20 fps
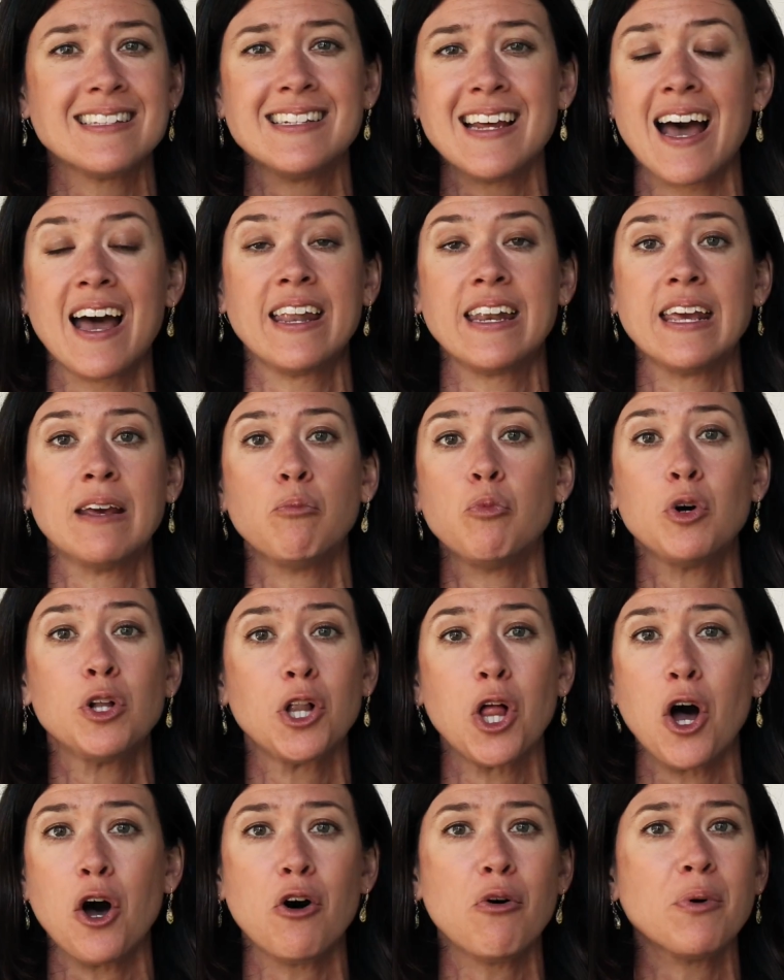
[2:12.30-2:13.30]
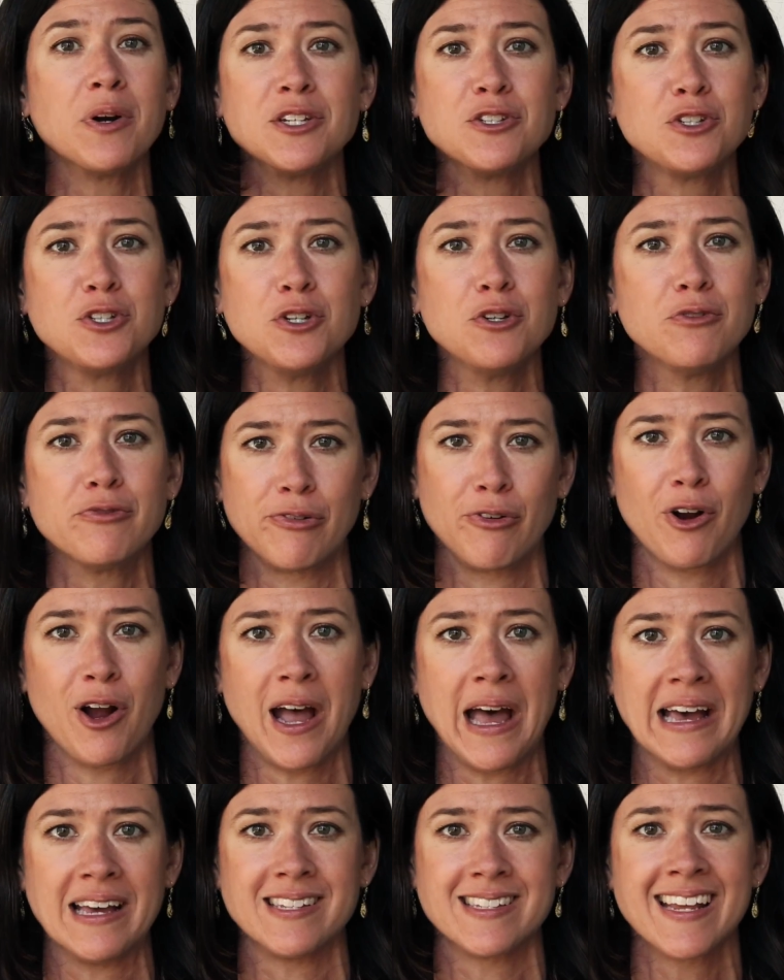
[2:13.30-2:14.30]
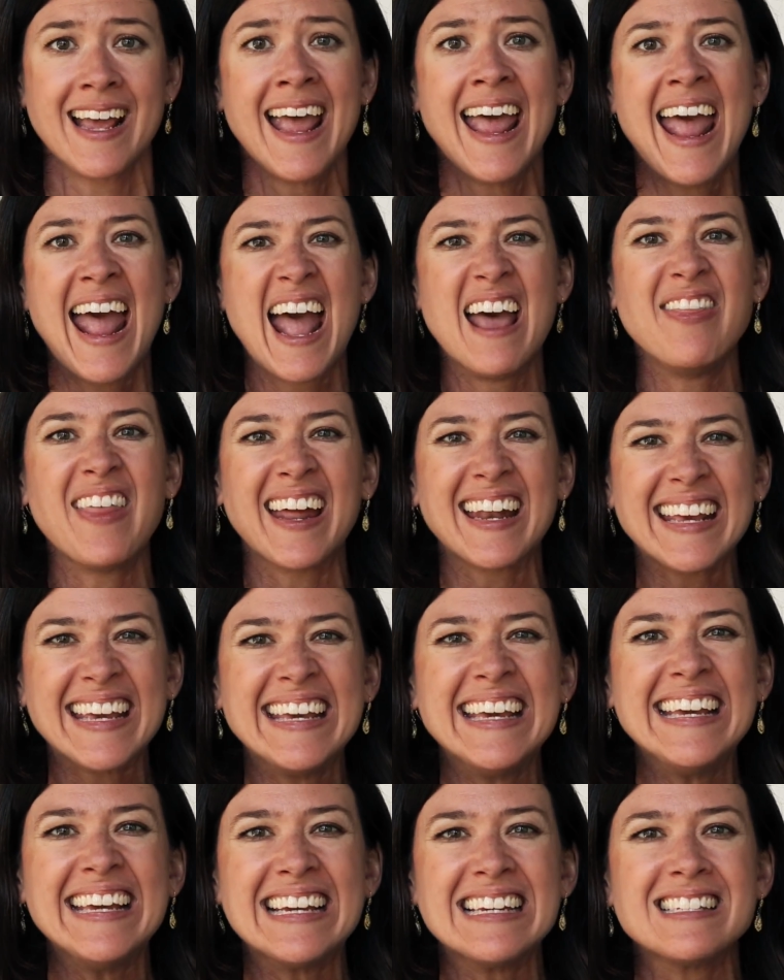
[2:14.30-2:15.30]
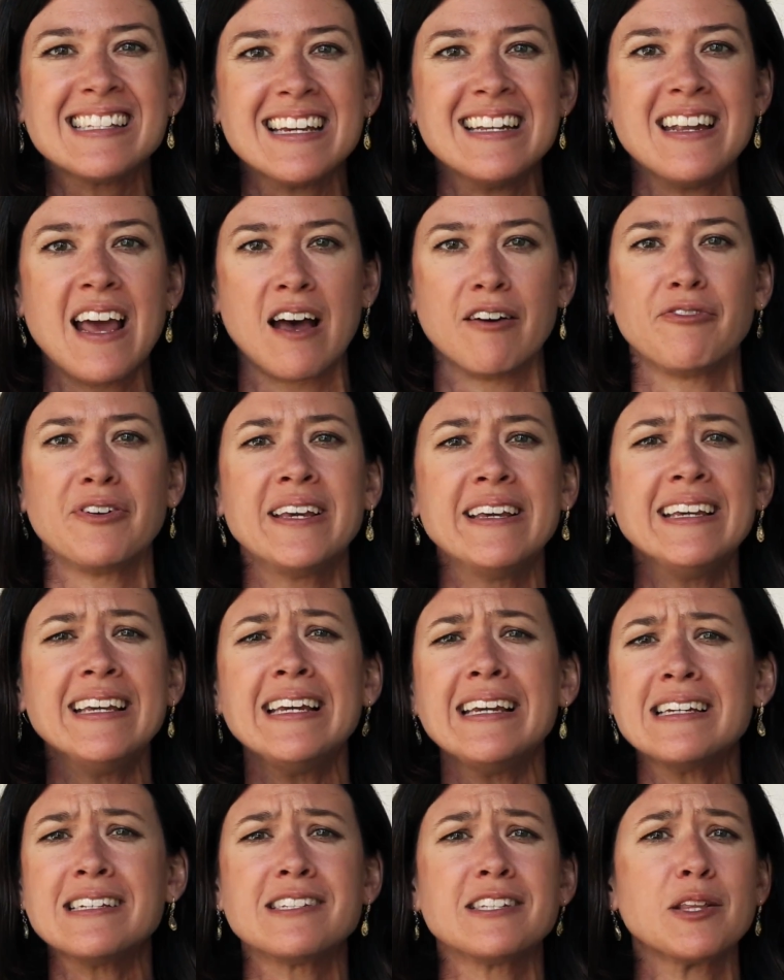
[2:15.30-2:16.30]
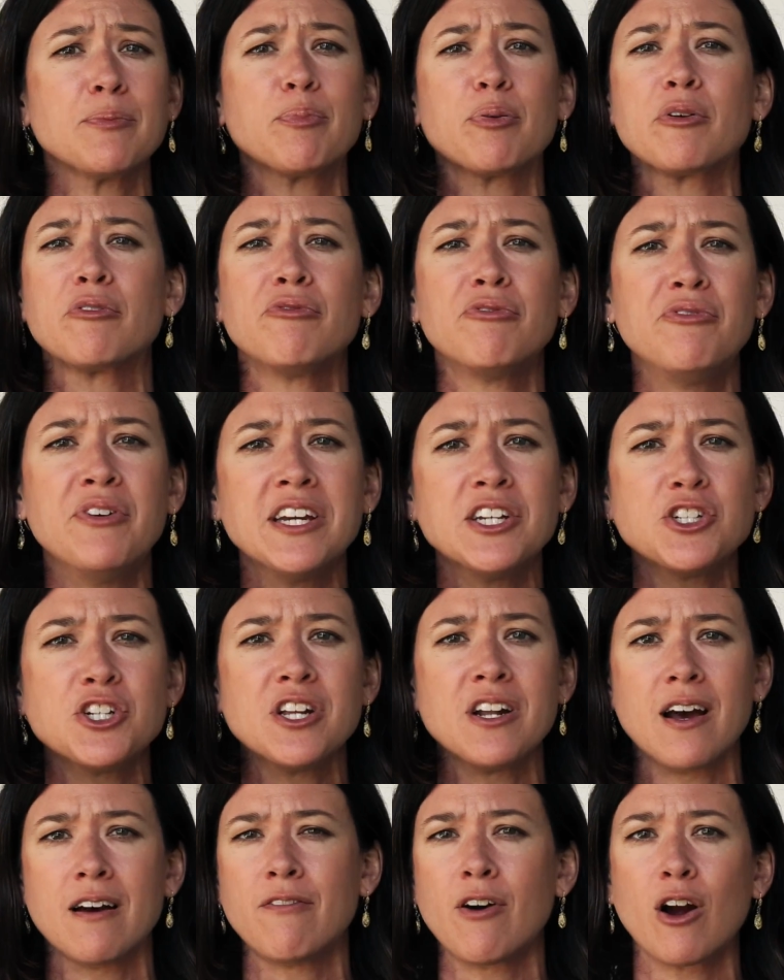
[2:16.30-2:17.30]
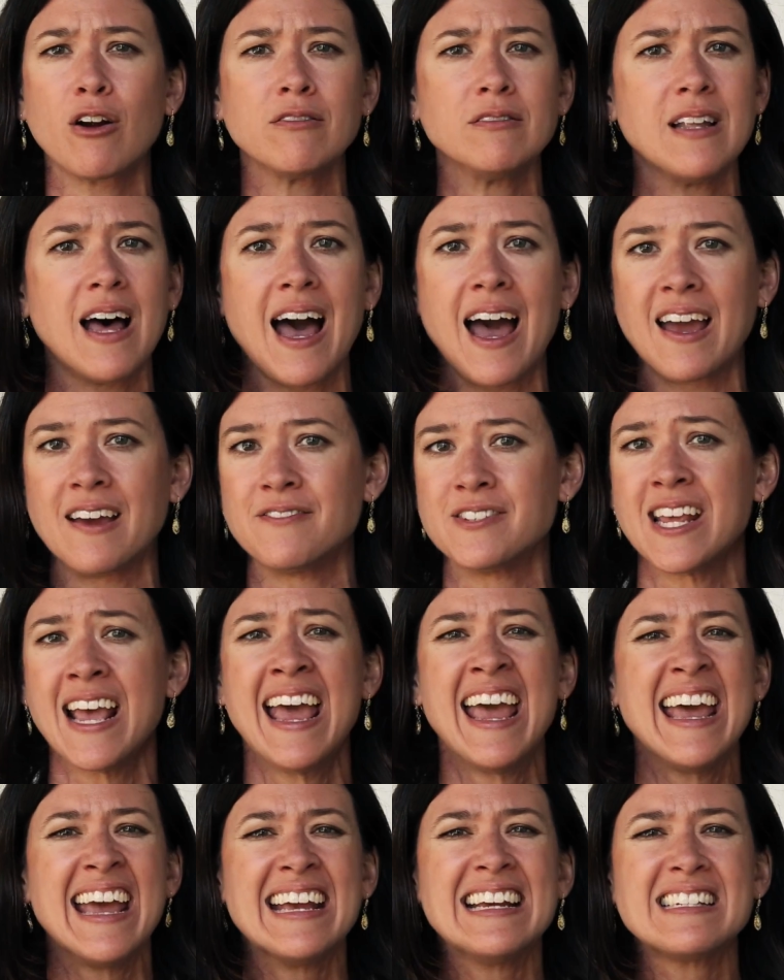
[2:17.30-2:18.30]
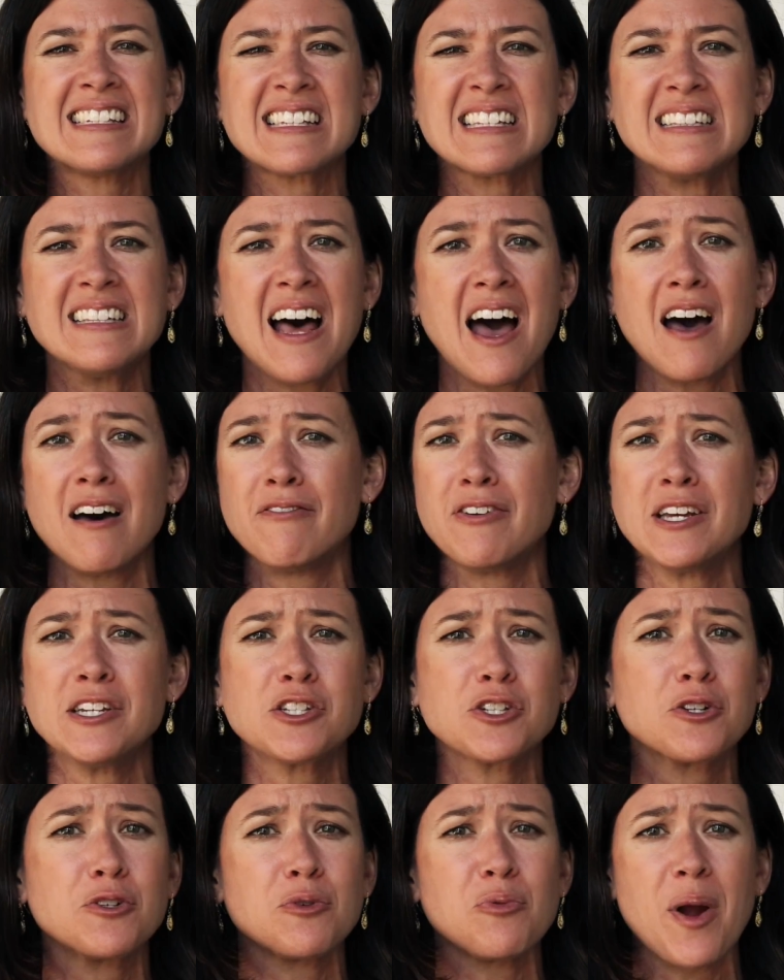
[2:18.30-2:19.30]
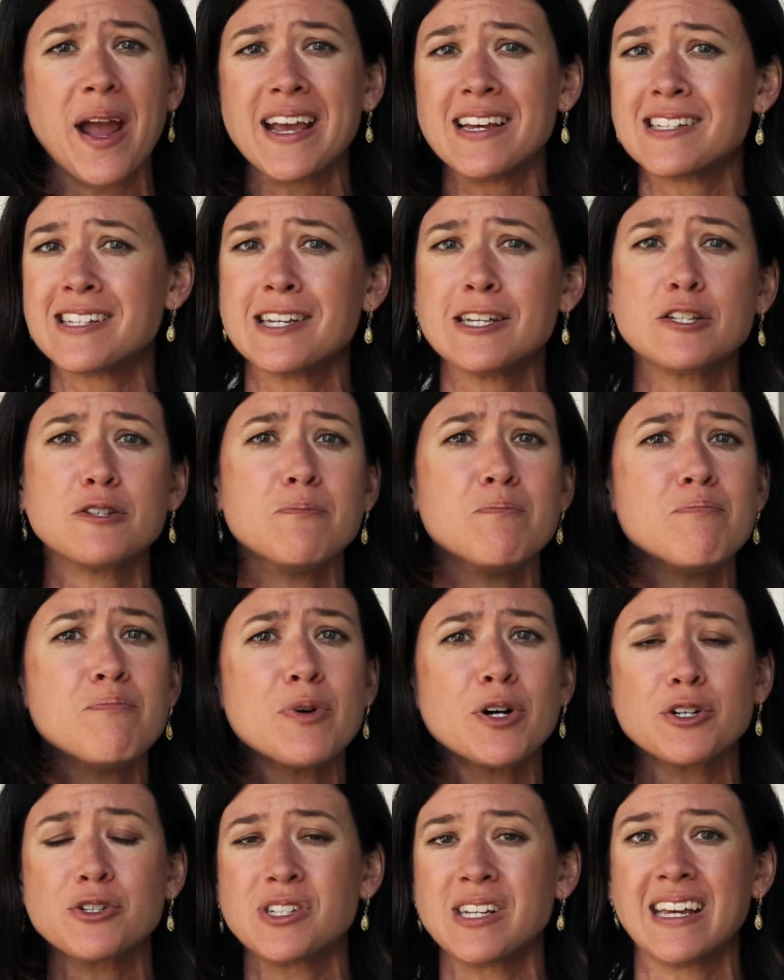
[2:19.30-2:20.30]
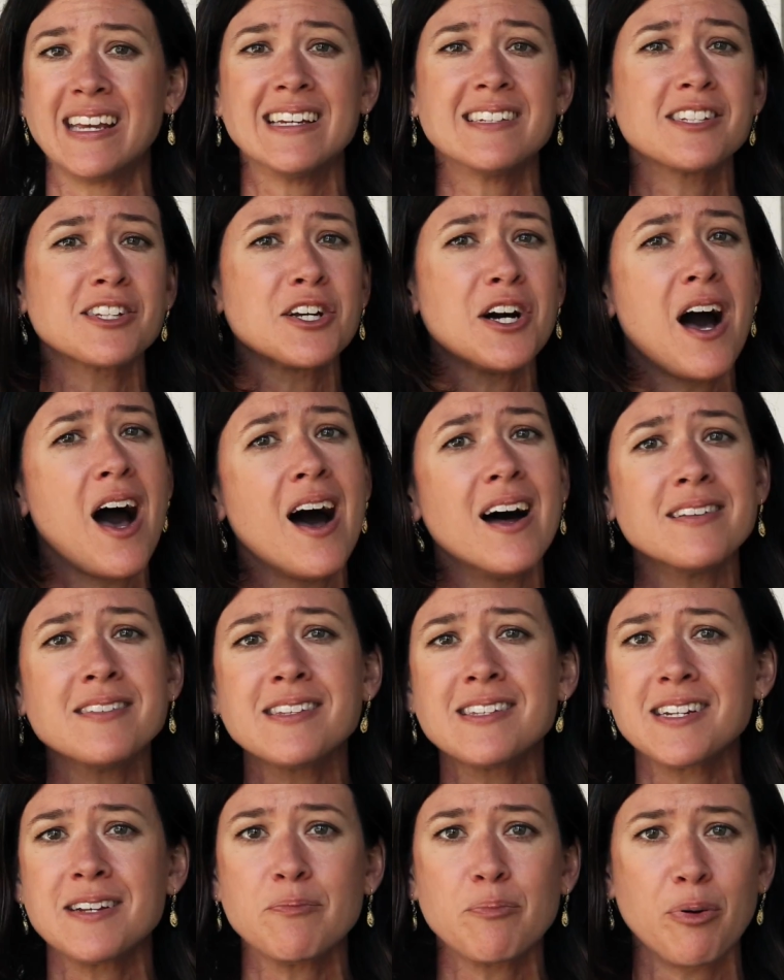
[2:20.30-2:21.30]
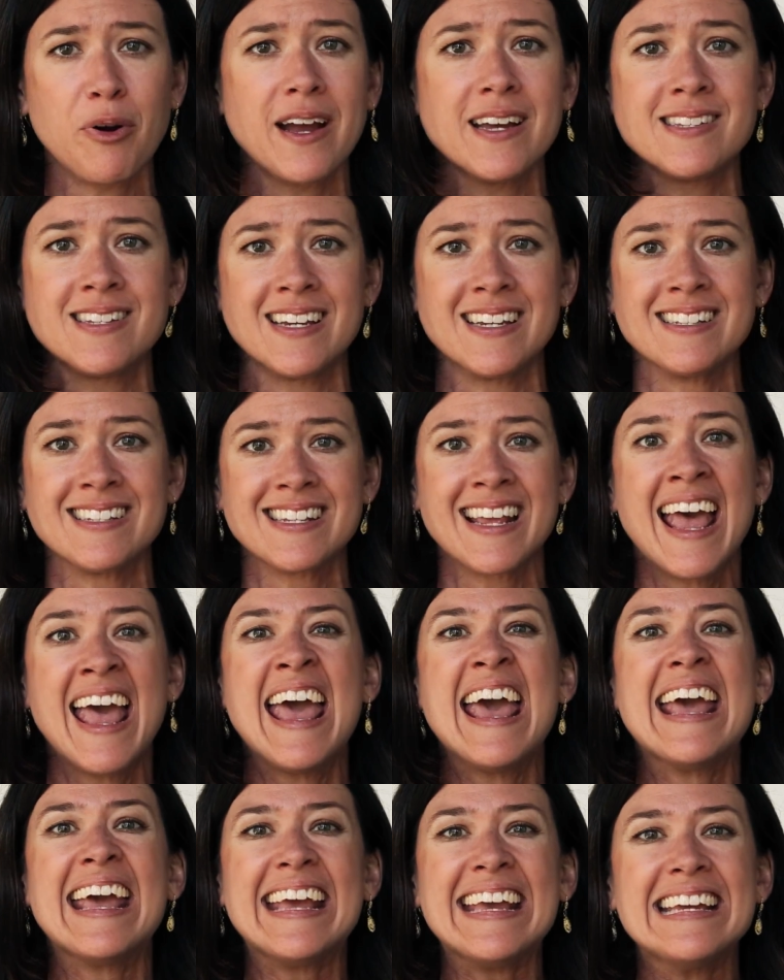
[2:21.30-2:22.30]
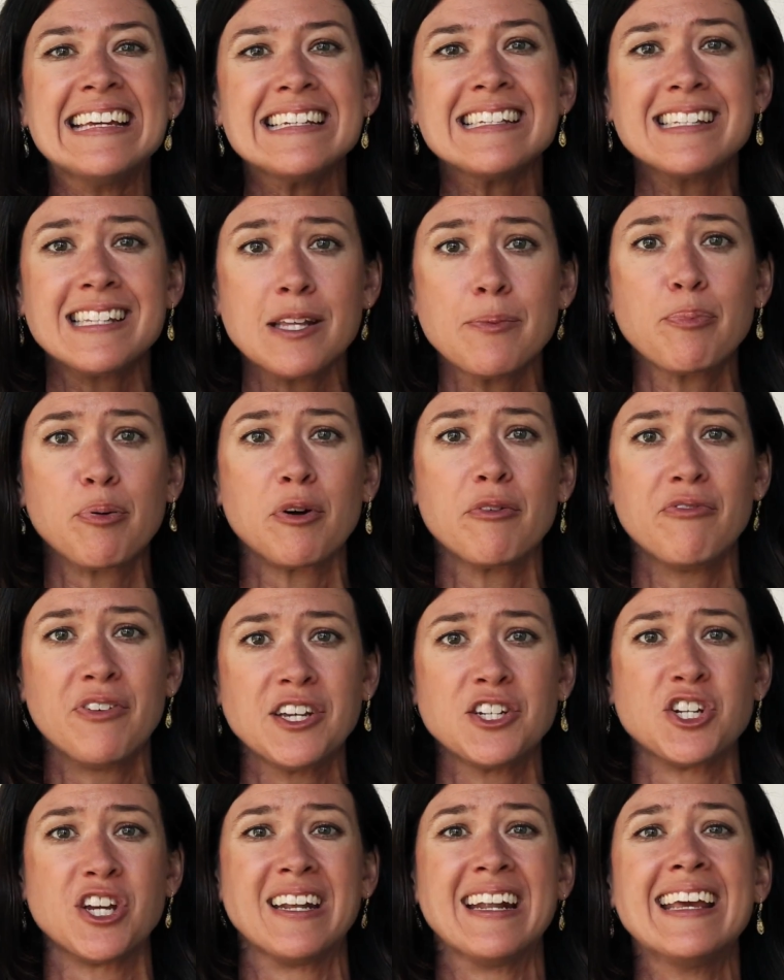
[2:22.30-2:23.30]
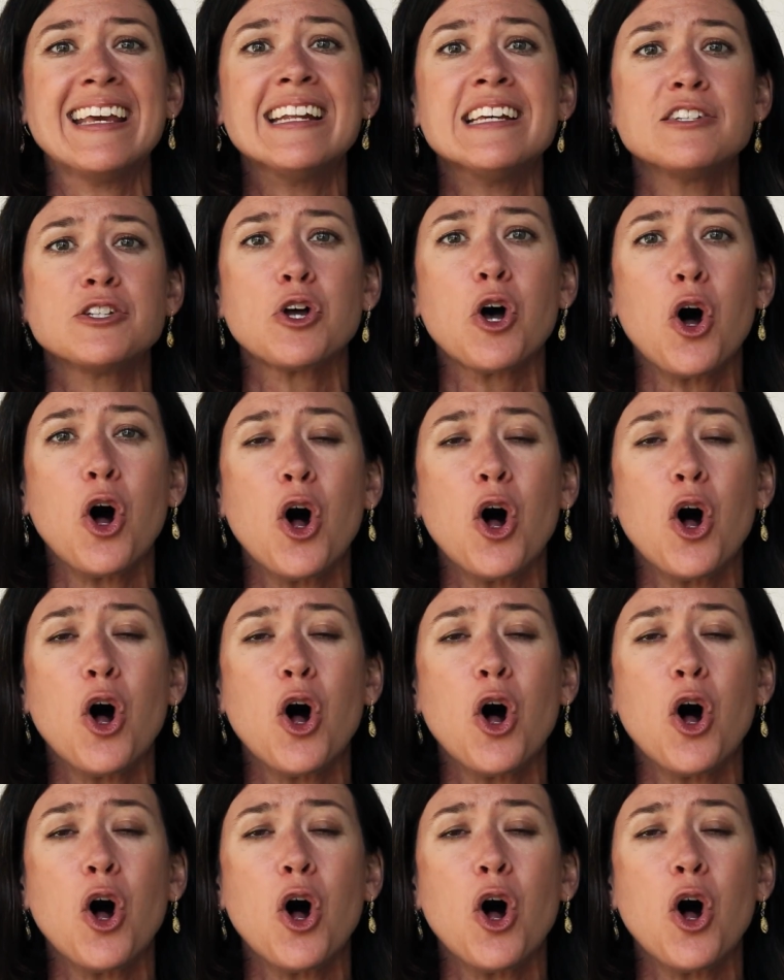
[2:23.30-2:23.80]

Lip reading: done and will always do for us, and that he is enough. He is the provision of our lives. His love, his grace, his mercy, his constant presence is the provision. It is